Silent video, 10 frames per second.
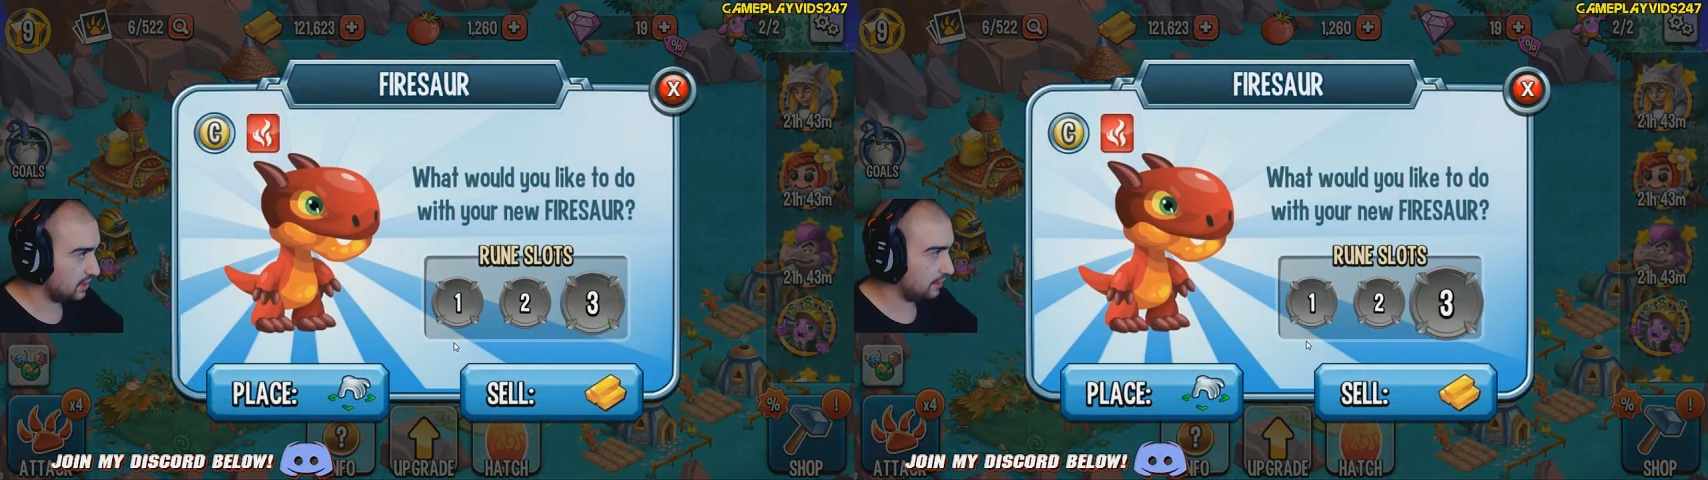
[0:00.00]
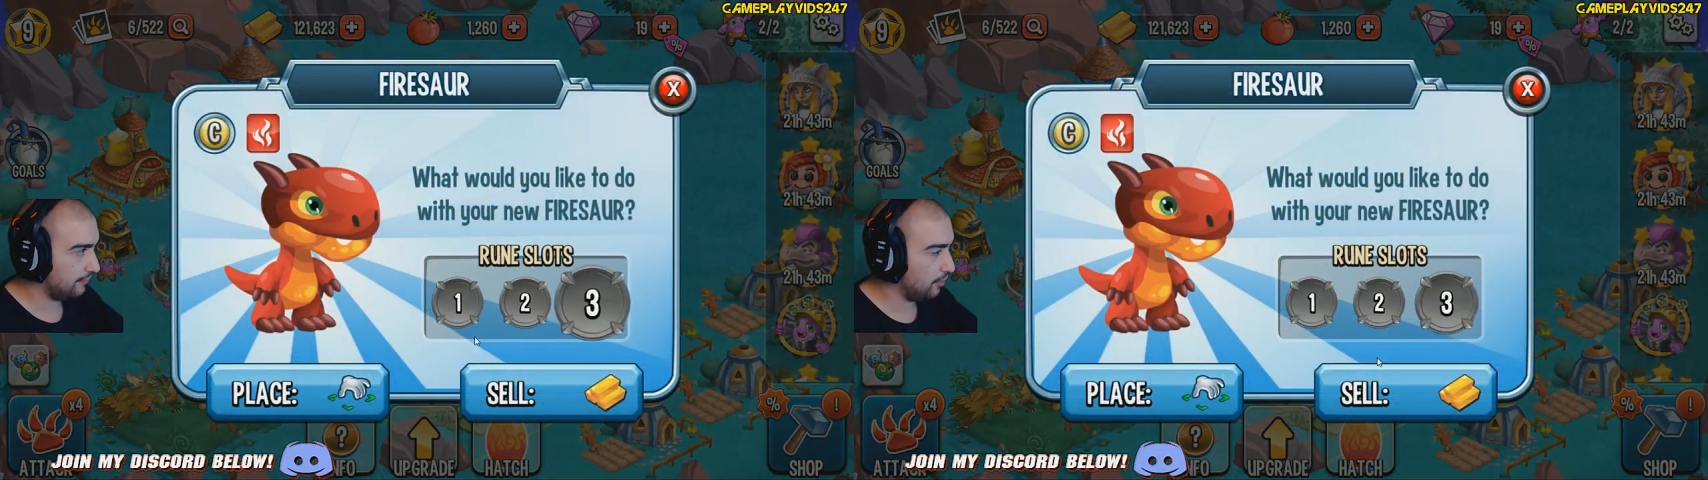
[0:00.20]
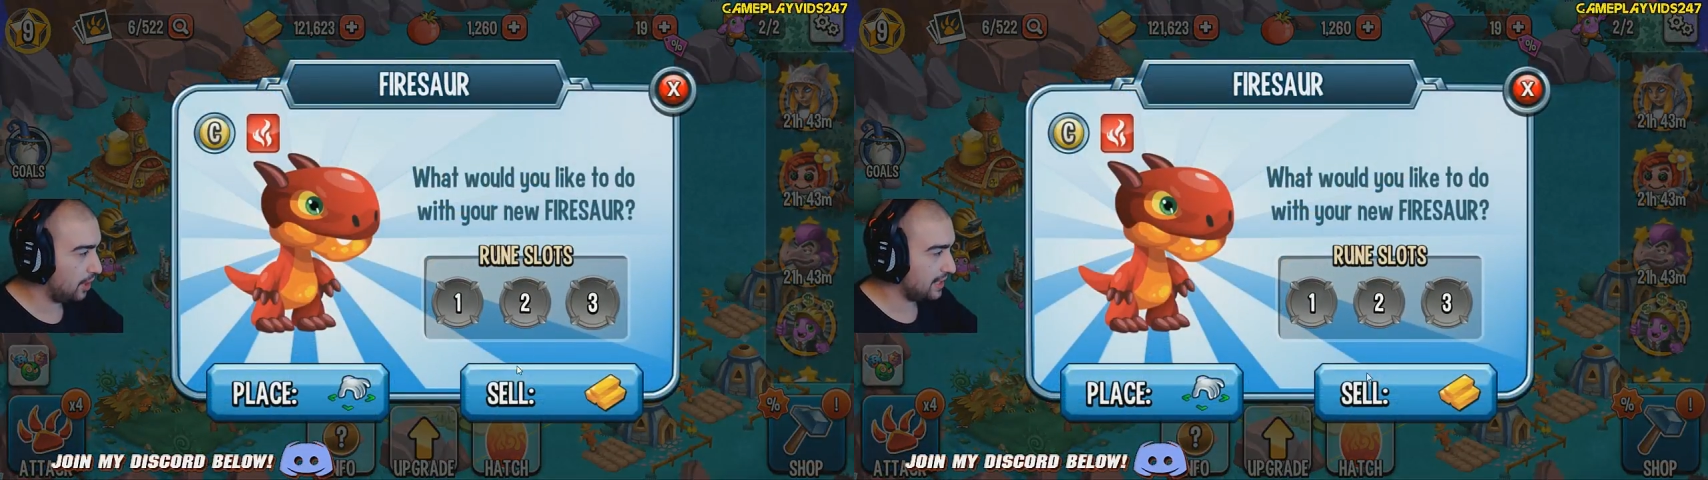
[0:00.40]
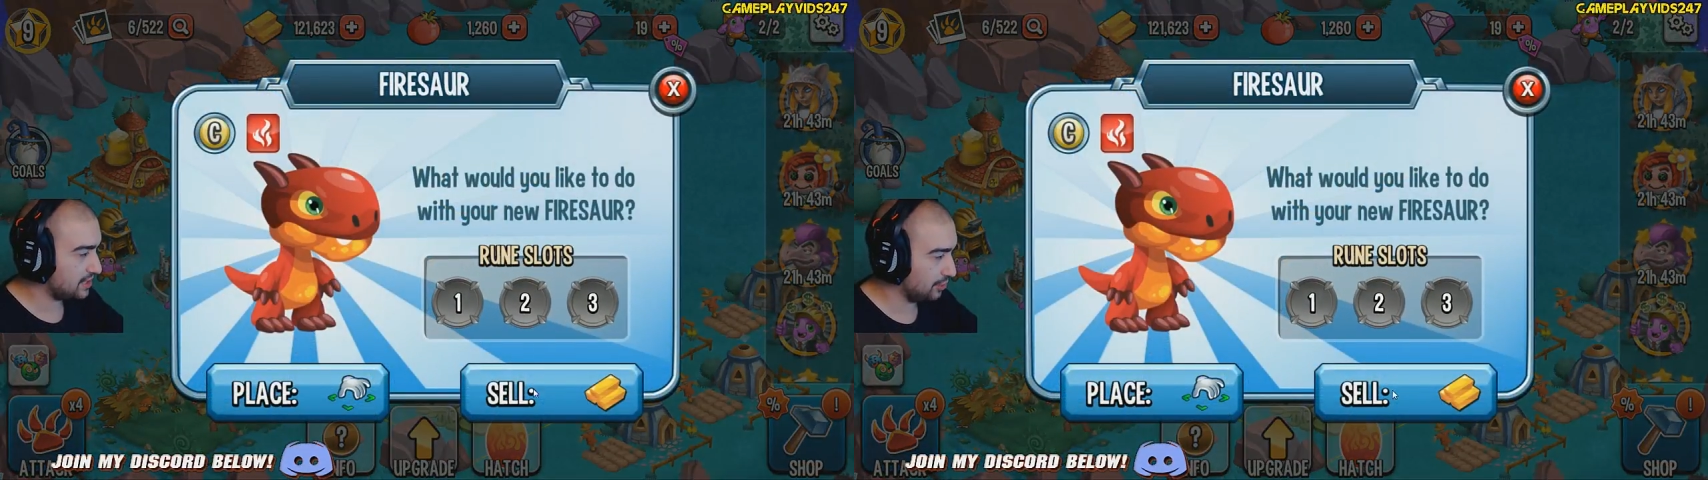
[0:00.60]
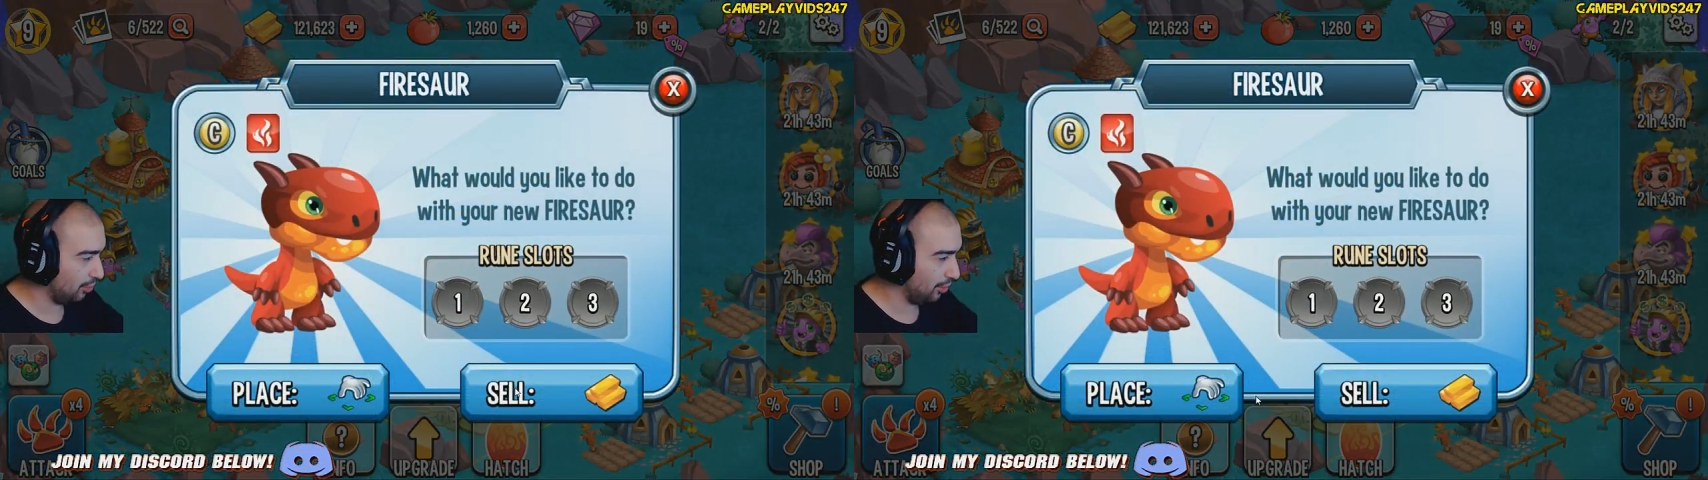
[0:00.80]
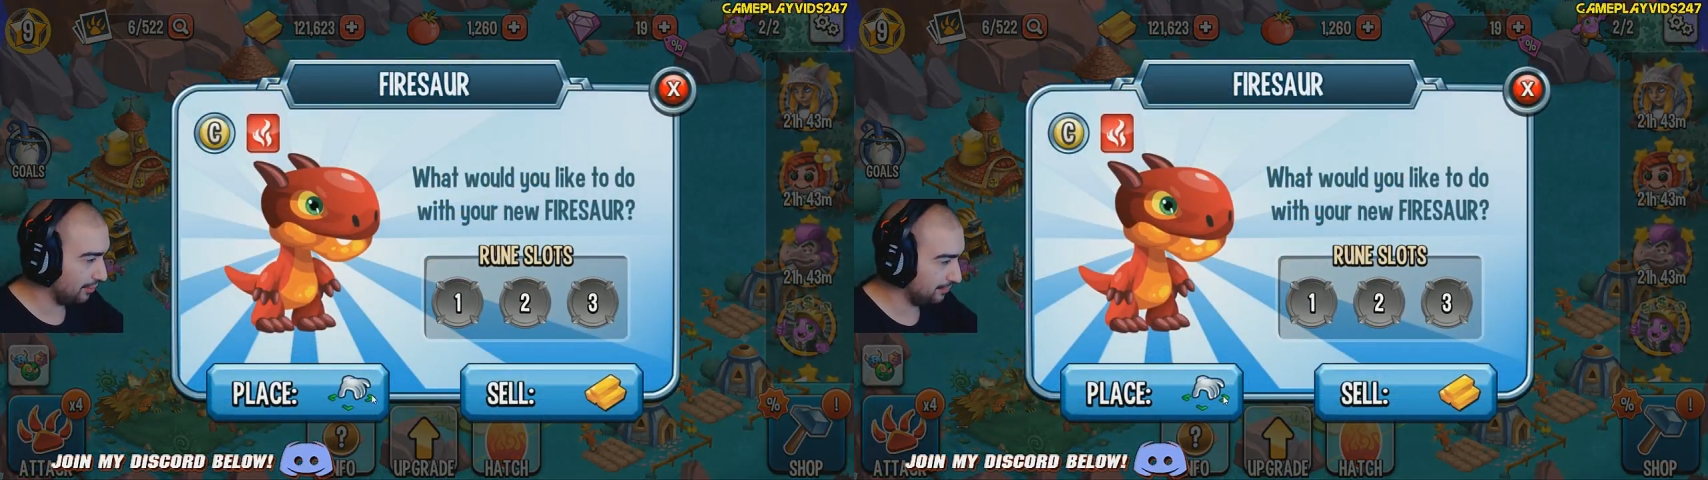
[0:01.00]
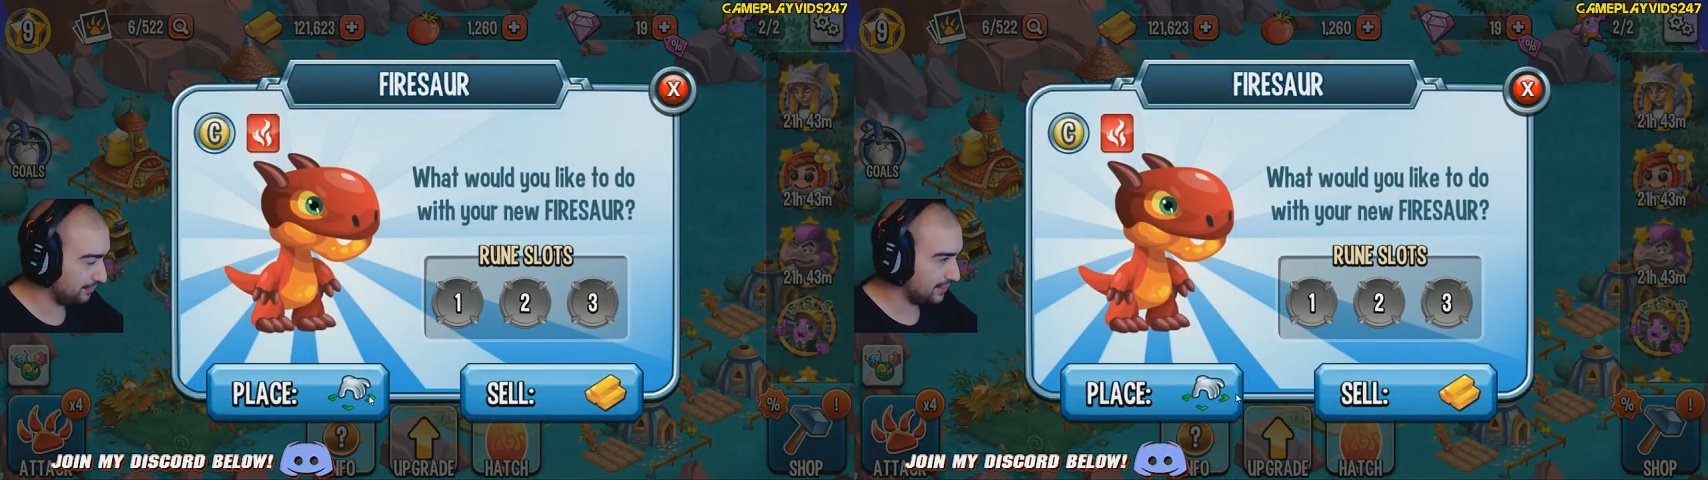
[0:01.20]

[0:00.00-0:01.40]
A Firesaur.